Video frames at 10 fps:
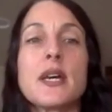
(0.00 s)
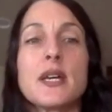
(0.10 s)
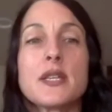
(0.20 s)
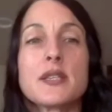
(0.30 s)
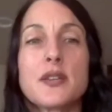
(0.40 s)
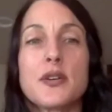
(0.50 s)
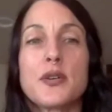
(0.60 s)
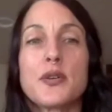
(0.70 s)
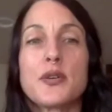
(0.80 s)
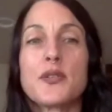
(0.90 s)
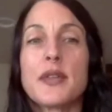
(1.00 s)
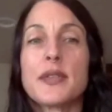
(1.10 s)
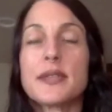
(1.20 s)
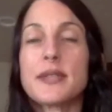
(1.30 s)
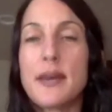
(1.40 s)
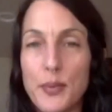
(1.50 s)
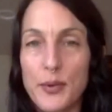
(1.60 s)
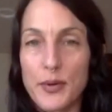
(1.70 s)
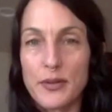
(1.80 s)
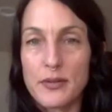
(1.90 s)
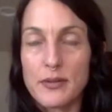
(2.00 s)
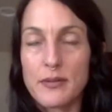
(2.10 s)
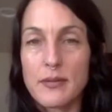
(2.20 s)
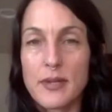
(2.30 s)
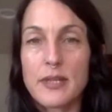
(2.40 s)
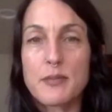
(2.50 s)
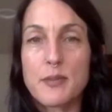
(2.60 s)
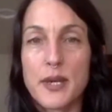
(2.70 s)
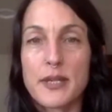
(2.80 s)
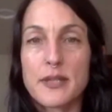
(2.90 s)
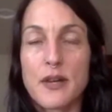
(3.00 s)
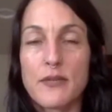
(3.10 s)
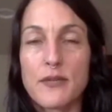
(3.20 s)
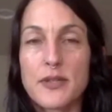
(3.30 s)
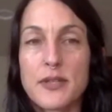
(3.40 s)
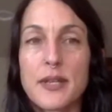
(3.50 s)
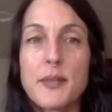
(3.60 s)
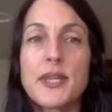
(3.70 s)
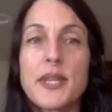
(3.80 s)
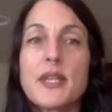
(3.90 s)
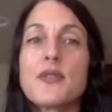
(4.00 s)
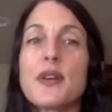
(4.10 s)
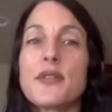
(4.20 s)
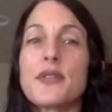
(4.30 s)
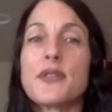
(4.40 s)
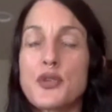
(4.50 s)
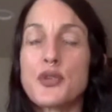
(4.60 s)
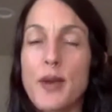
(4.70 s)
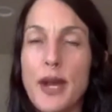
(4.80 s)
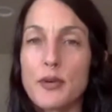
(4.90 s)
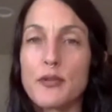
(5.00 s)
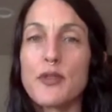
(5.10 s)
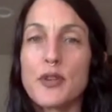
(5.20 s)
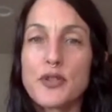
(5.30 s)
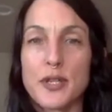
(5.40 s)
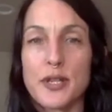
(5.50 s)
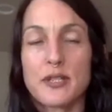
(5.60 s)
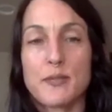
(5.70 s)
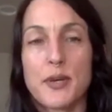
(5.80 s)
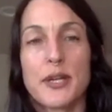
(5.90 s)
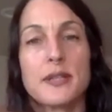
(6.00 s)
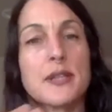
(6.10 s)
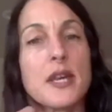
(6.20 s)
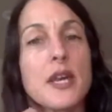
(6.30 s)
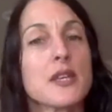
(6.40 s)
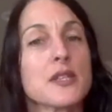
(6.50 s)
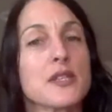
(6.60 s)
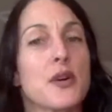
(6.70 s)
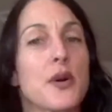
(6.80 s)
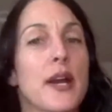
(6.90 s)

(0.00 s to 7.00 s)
so you've got the temple experience, obviously, but then you've got the tribal fusion experience. So